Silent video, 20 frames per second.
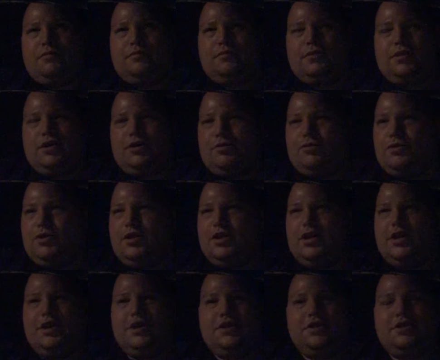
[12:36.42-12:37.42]
there
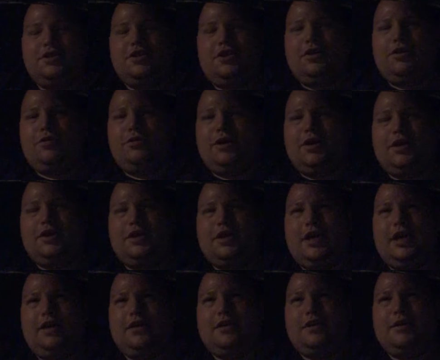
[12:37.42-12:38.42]
really is no, at
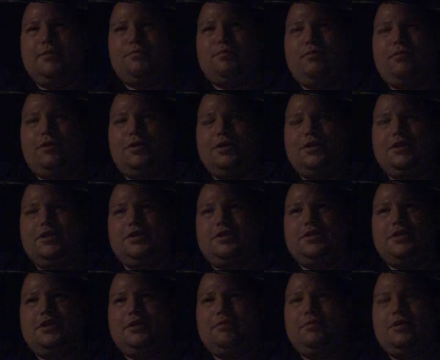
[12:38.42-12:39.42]
that point,
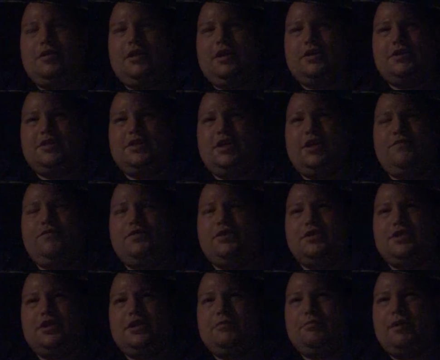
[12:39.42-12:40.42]
he's in the, like, say if
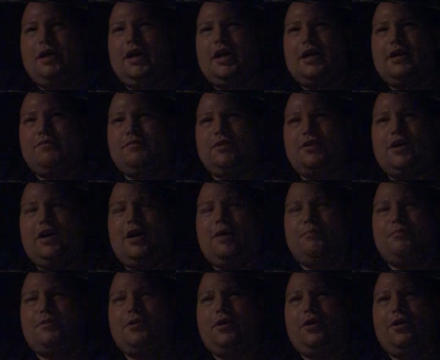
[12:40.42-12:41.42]
he's in the back of a
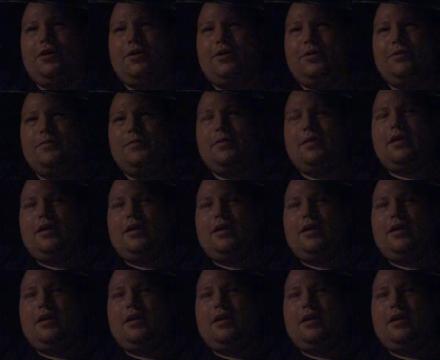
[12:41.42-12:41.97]
cop car,